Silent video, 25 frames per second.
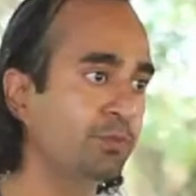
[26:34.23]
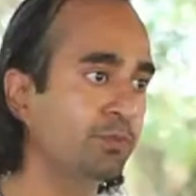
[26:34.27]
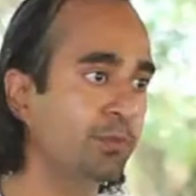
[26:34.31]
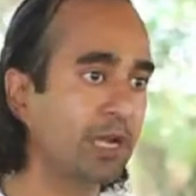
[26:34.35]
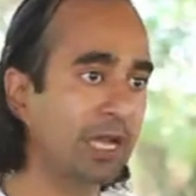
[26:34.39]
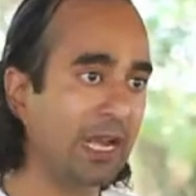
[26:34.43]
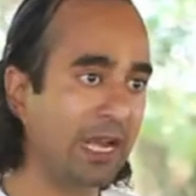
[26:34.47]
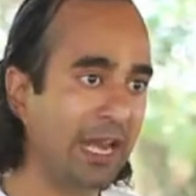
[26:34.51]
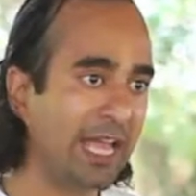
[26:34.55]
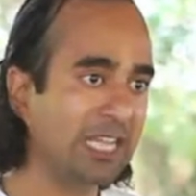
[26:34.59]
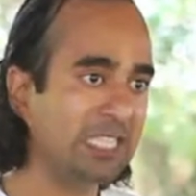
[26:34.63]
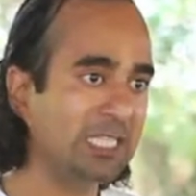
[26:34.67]

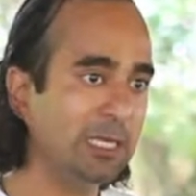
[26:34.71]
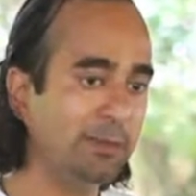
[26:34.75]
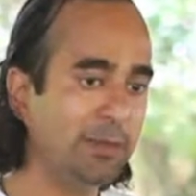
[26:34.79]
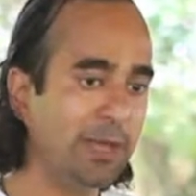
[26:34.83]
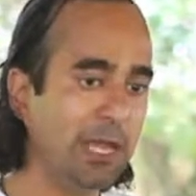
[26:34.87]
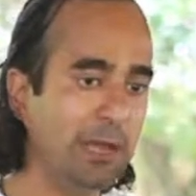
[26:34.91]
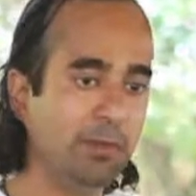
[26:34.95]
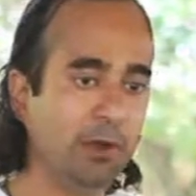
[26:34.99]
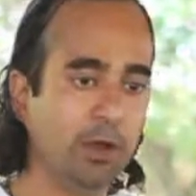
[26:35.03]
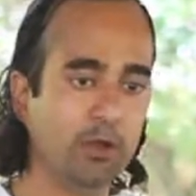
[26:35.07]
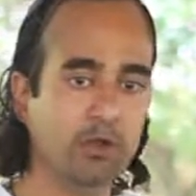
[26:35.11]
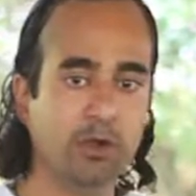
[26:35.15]
connecting
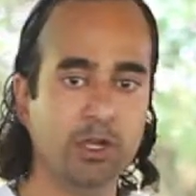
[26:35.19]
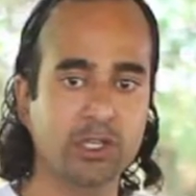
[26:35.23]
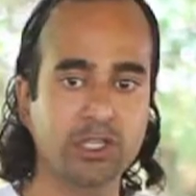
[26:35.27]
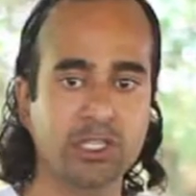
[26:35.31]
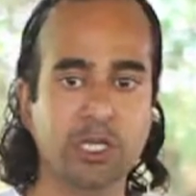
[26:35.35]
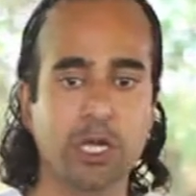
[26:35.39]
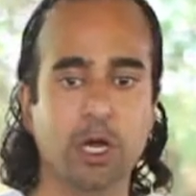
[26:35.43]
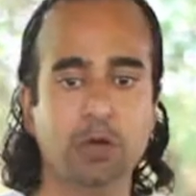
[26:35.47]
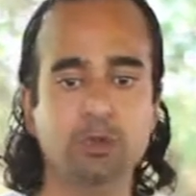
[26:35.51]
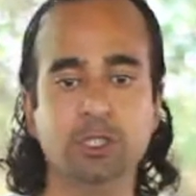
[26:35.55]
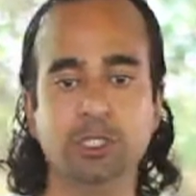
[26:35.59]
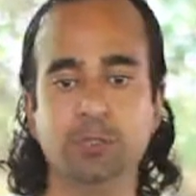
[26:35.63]
people across
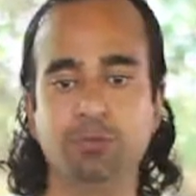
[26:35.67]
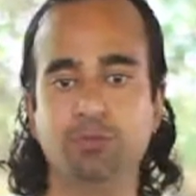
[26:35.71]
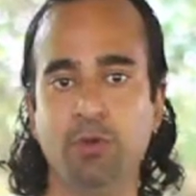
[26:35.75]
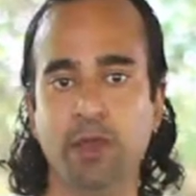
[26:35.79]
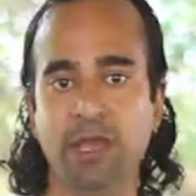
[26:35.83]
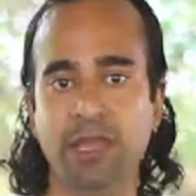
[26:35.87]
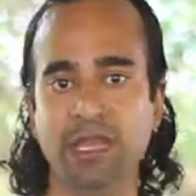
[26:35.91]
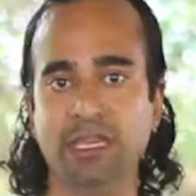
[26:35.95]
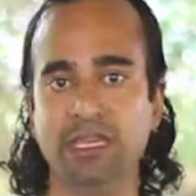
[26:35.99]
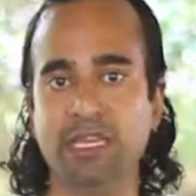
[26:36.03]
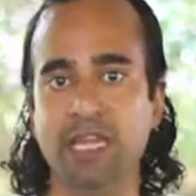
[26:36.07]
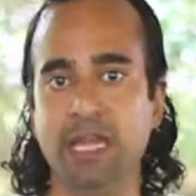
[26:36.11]
cultures,
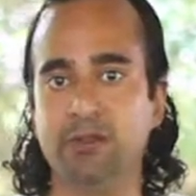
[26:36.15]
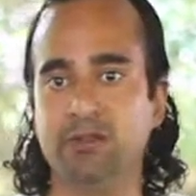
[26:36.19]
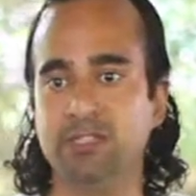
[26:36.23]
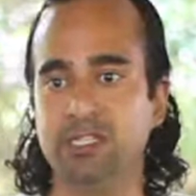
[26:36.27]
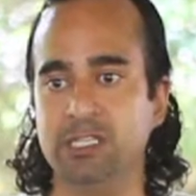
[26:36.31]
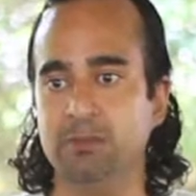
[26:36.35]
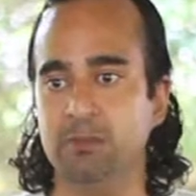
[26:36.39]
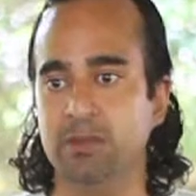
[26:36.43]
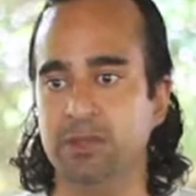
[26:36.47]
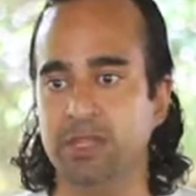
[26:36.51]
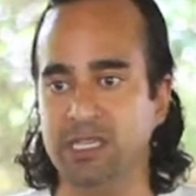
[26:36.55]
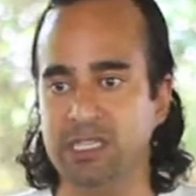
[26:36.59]
breaking down
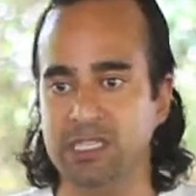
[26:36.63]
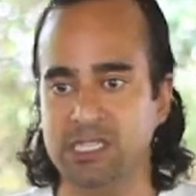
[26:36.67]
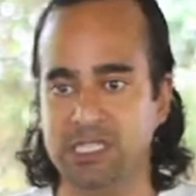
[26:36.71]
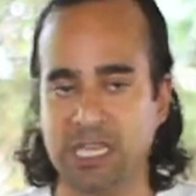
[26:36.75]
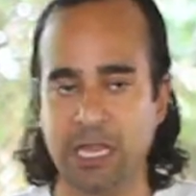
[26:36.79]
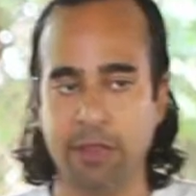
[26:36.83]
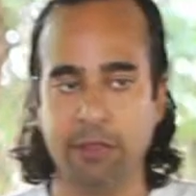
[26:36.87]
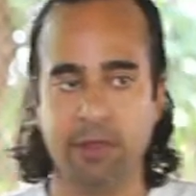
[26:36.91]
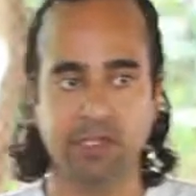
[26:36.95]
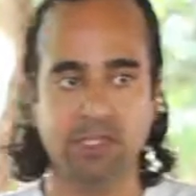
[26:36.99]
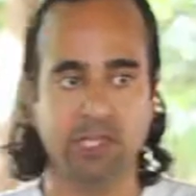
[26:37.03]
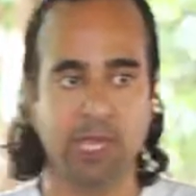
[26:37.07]
some of these
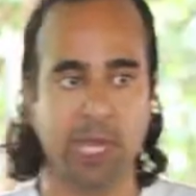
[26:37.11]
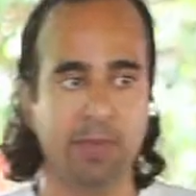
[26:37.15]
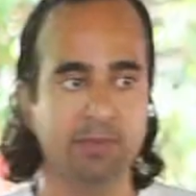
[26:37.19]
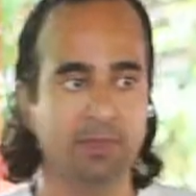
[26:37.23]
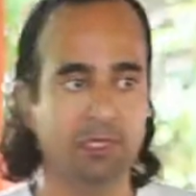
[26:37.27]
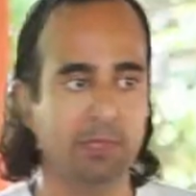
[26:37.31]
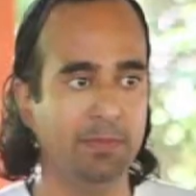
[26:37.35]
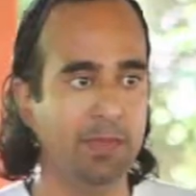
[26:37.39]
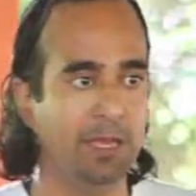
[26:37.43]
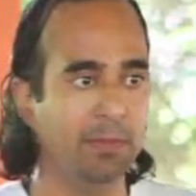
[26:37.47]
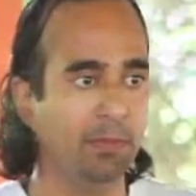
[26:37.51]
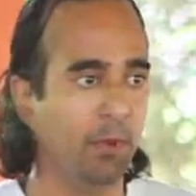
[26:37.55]

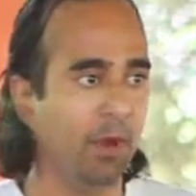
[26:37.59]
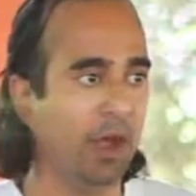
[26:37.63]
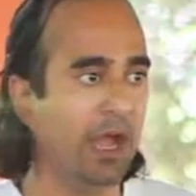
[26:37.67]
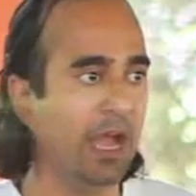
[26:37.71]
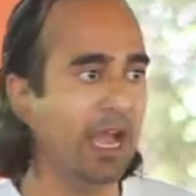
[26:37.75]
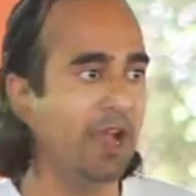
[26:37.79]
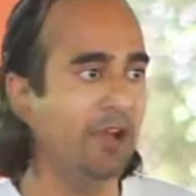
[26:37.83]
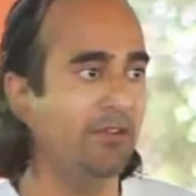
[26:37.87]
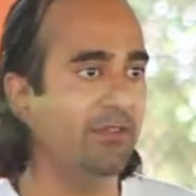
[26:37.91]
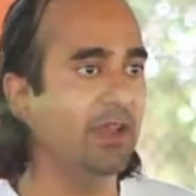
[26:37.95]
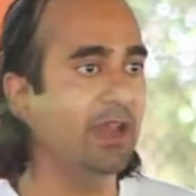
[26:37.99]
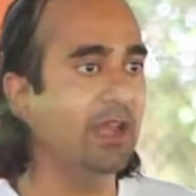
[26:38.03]
stereotypes that people
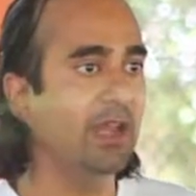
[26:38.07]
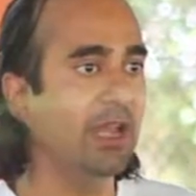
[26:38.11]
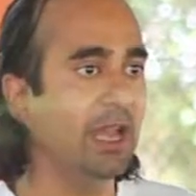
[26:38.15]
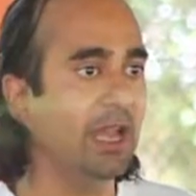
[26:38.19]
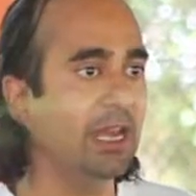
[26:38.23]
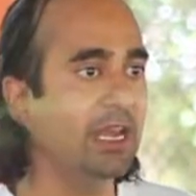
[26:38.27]
have.